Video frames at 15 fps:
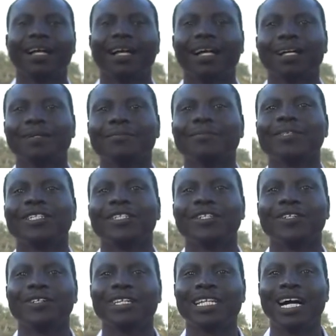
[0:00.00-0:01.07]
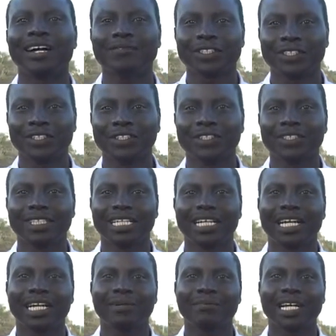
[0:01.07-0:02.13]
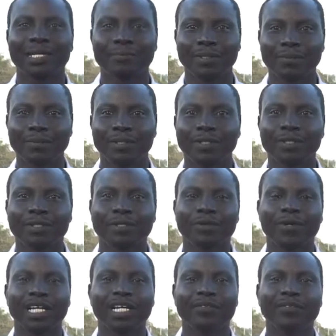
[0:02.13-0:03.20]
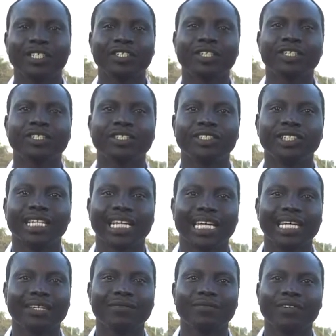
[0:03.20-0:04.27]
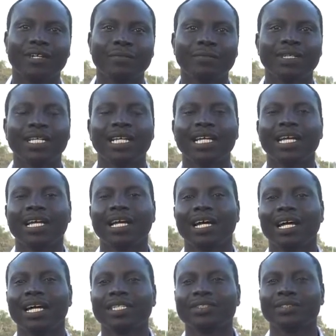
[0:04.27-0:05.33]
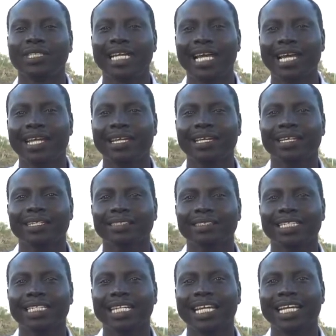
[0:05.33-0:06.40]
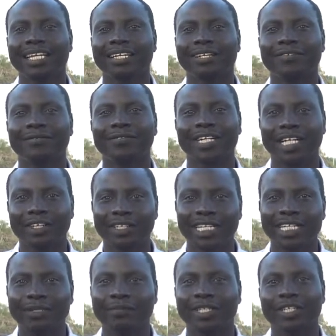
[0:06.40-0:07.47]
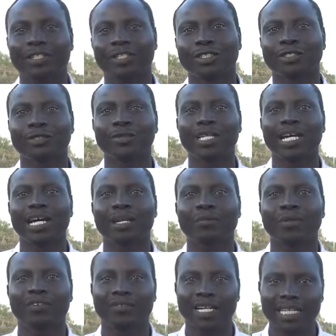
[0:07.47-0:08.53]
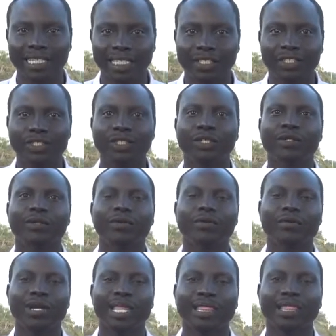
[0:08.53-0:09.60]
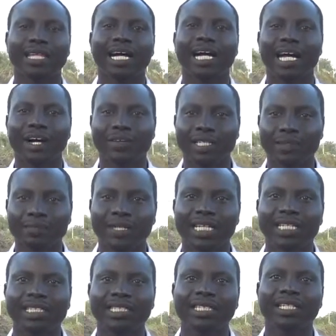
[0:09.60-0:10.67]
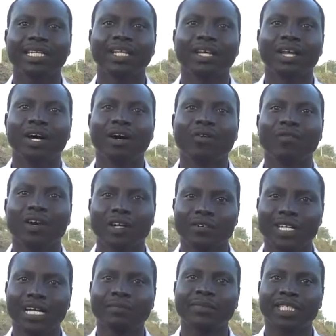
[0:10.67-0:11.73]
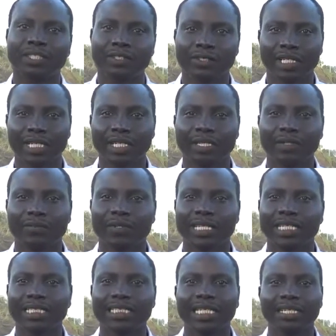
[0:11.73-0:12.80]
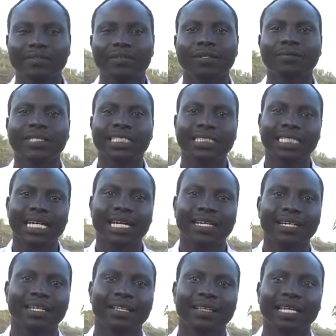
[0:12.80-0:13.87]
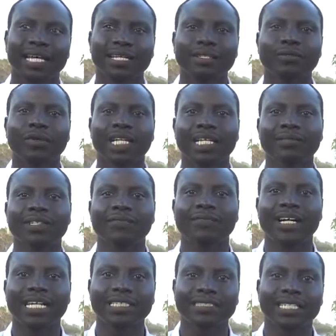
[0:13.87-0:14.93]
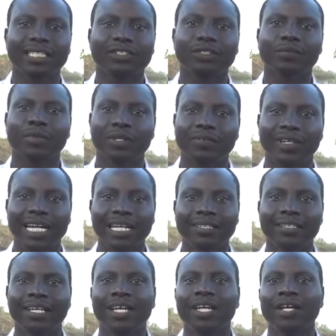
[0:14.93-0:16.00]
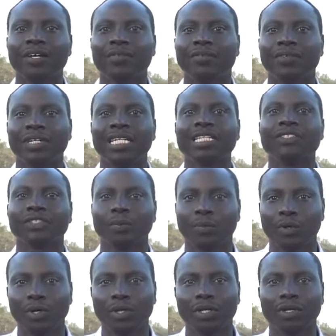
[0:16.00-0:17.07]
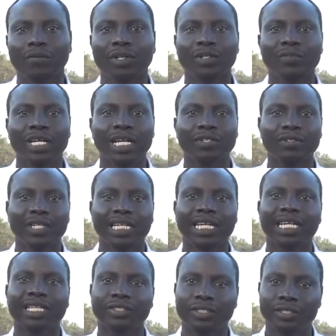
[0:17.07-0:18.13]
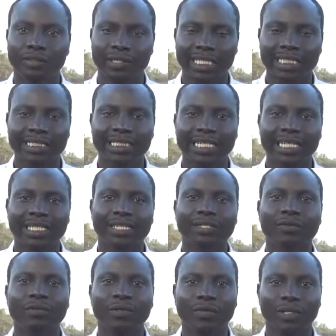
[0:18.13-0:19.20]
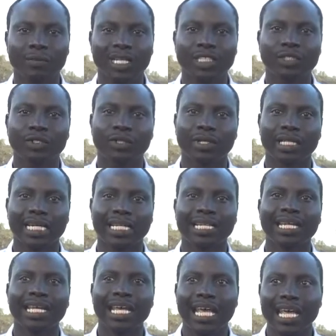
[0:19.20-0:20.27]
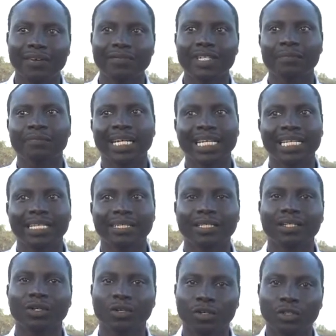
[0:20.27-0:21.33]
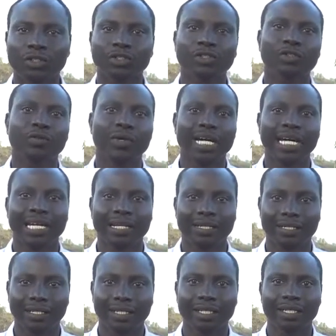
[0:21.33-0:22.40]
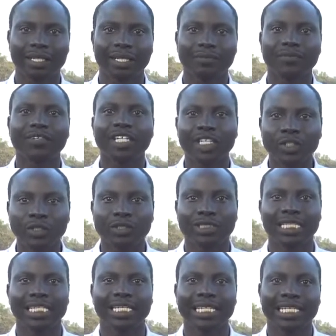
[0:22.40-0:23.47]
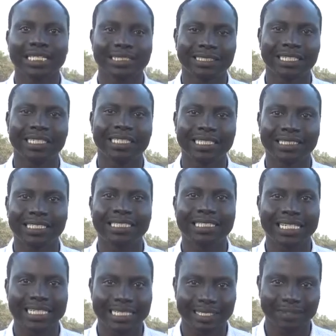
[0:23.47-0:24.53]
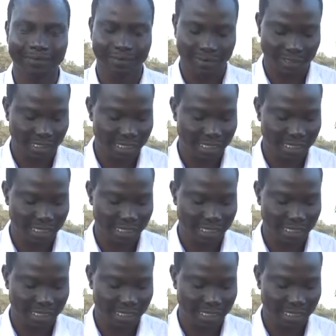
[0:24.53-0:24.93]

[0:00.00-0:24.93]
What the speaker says: Good afternoon, my people, wherever you're tuning in from. Today is the day of reckoning because we are providing you with accountability of what we have been doing. We said from the start that whatever funds that you provide in support of what we are doing in Jonglei State, we will make sure that every penny goes to where, for the usage that it is intended